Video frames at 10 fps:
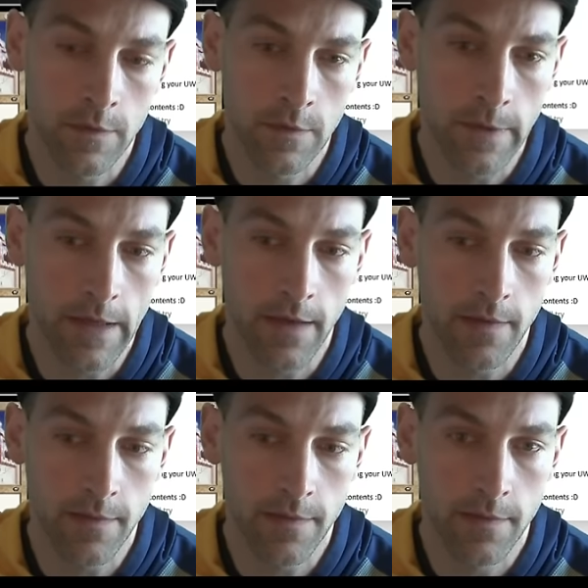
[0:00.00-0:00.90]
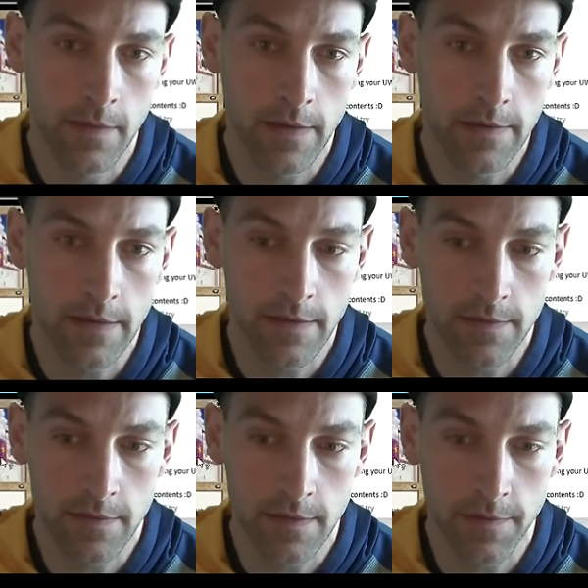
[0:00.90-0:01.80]
But we have, I guess I can
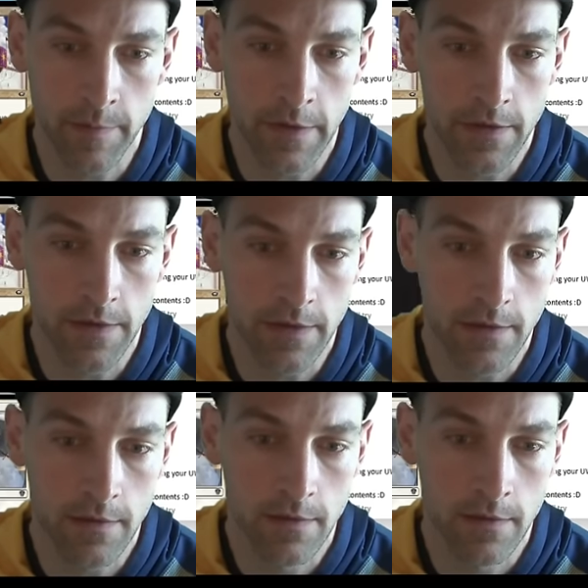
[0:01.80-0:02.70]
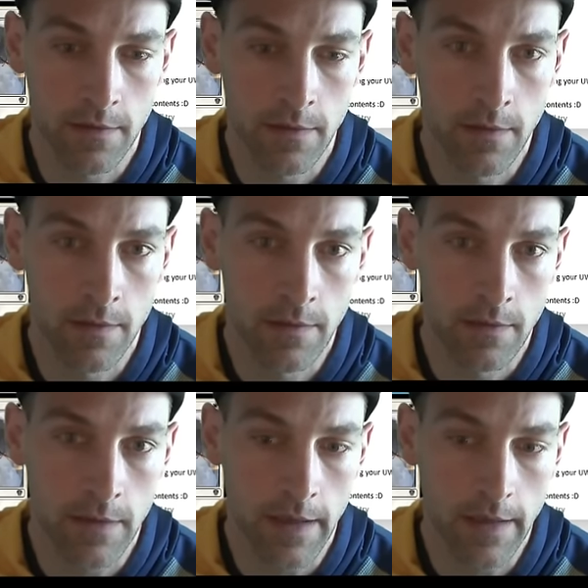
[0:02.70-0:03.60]
discard the Familiar here.
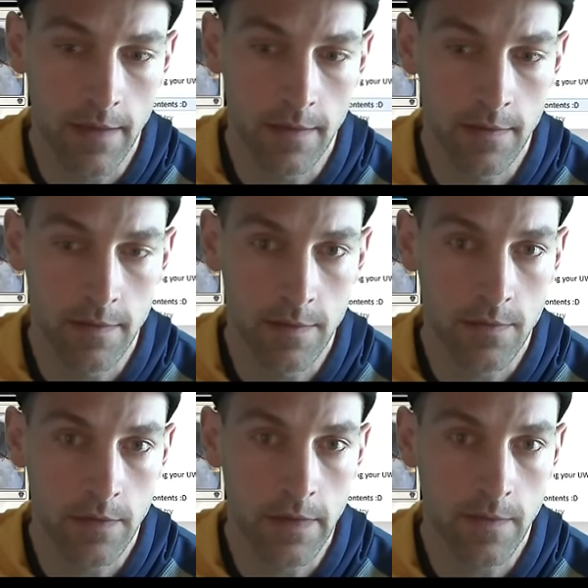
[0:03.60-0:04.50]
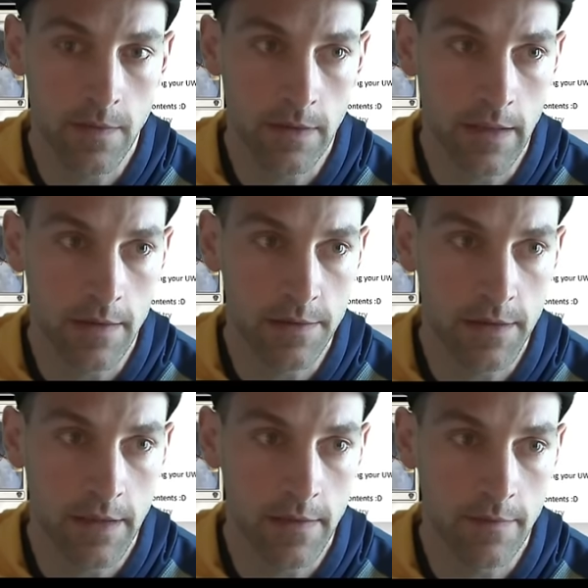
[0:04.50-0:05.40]
I can destroy Evil Lotleth
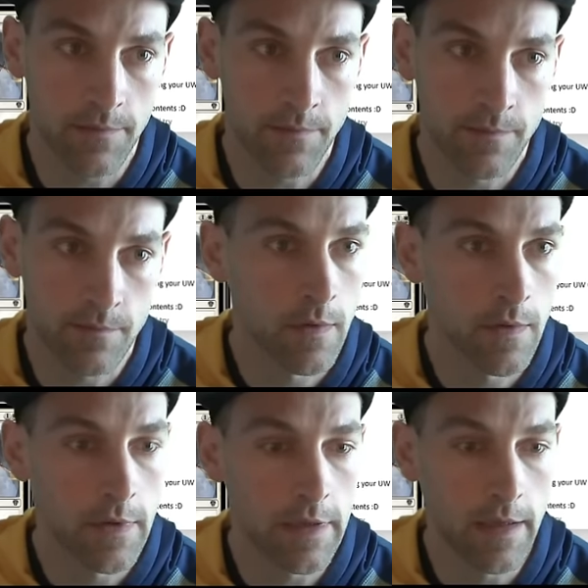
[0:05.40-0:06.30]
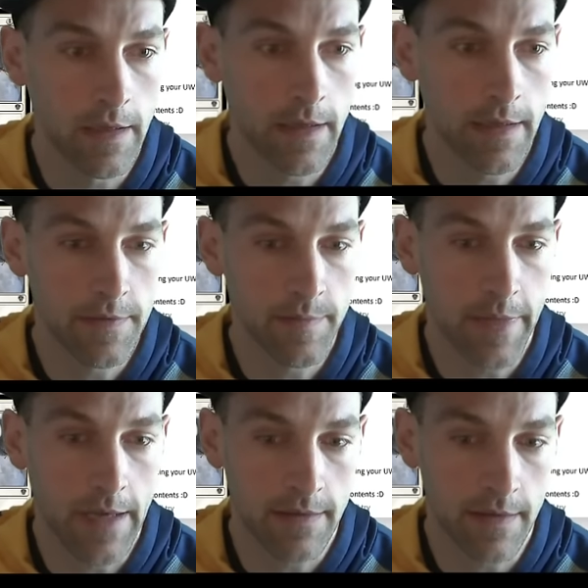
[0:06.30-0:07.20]
Giant. It kind of gives it
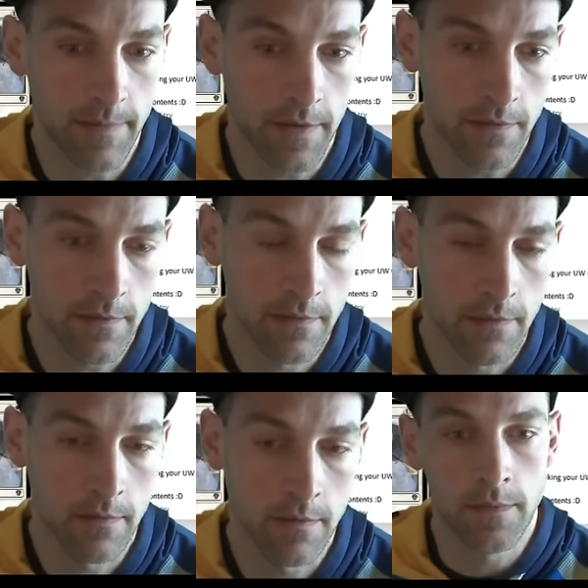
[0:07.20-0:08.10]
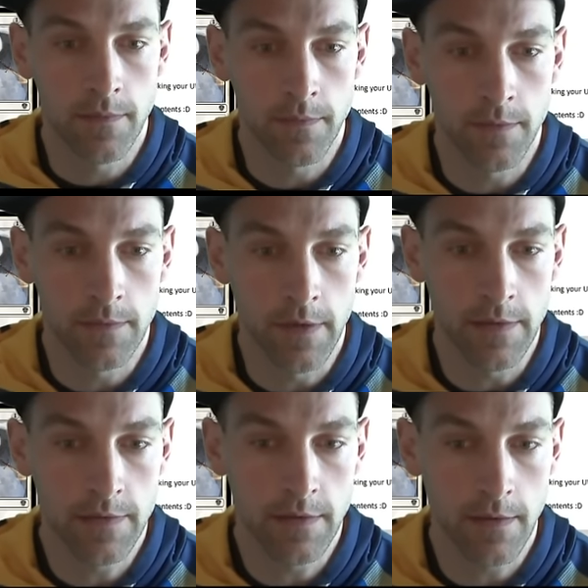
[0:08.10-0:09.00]
back to them though. Let's
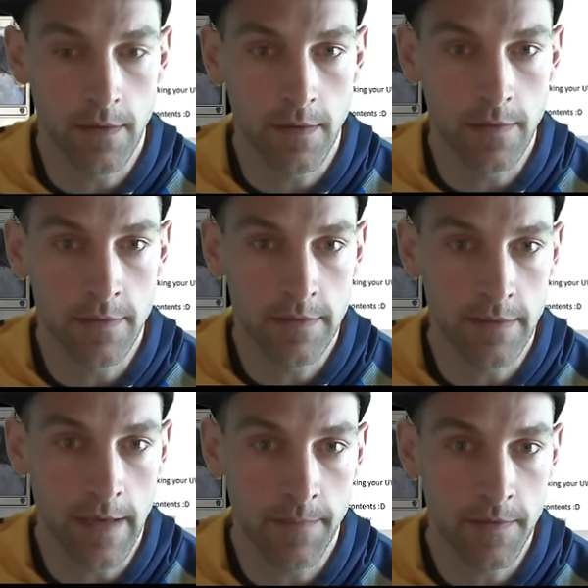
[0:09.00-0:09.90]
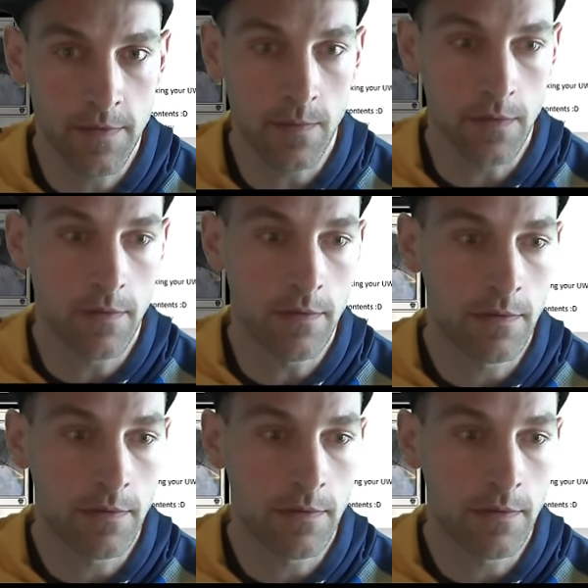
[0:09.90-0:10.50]
start on Snap the Squirrel.